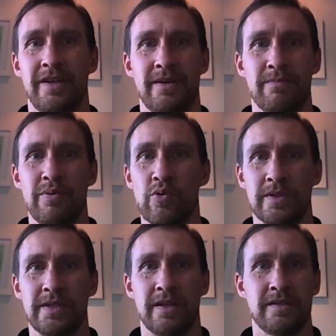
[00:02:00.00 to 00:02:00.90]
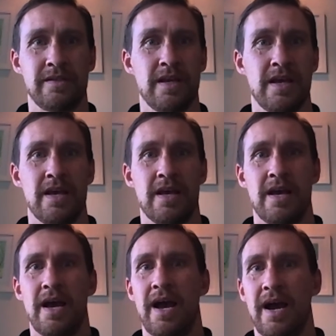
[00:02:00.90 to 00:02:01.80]
important,
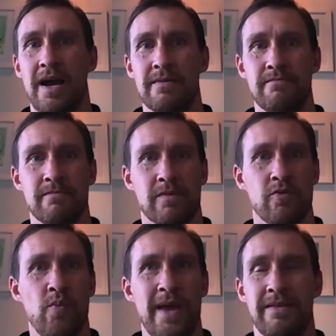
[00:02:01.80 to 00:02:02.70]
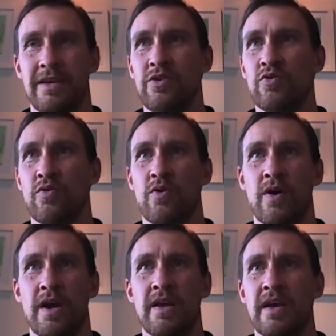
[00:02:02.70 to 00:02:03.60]
whether
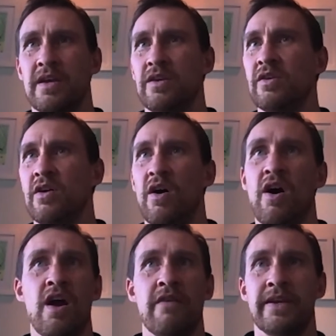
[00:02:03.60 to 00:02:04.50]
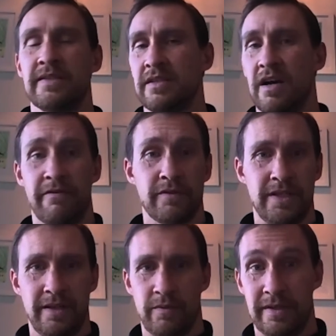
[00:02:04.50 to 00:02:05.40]
you're, hiring staff or
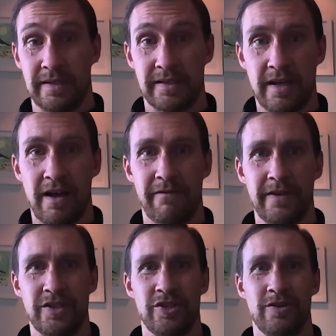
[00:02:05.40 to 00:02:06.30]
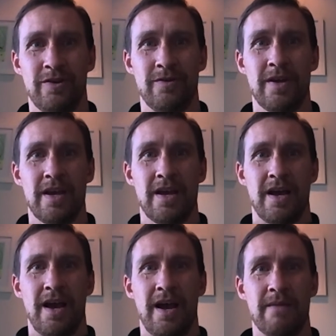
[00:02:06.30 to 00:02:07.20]
dealing with a staff issue,
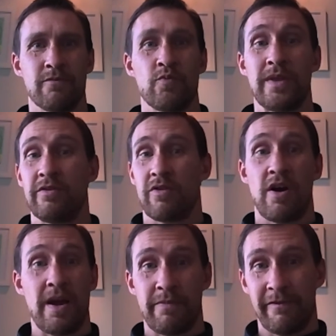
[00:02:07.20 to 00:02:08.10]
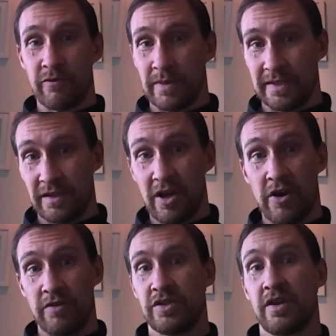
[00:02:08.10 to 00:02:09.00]
when you're a high performance
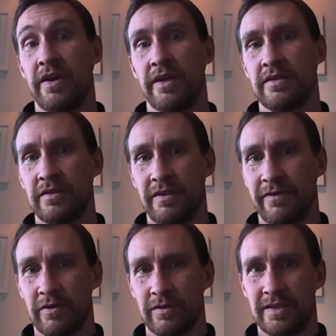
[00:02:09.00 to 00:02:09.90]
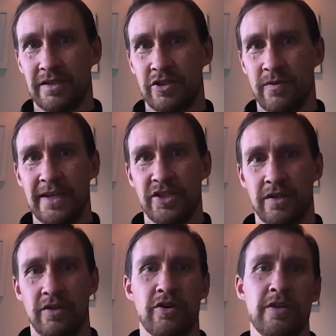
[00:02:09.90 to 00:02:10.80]
coach going into a difficult
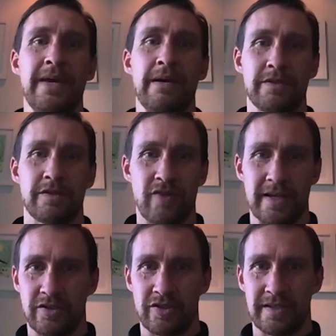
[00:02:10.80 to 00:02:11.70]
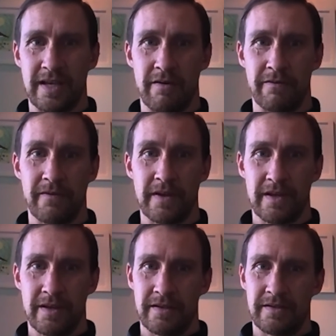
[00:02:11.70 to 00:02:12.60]
situation, you've got to be able to trust yourself
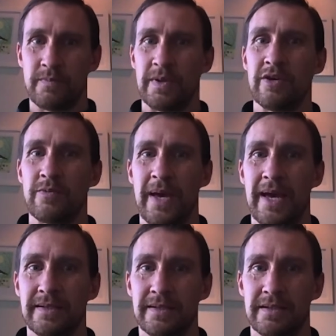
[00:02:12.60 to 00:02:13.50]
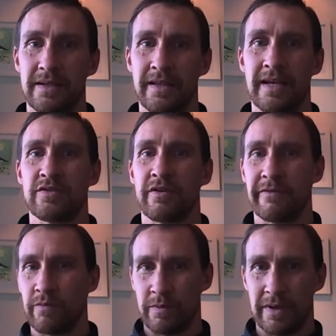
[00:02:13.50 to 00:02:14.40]
to be your best. And that's
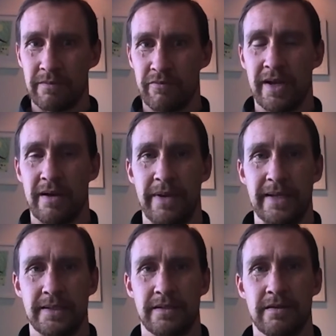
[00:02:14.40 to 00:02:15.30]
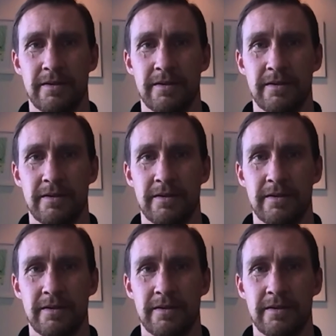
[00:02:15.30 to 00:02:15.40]
often when we can bring our best,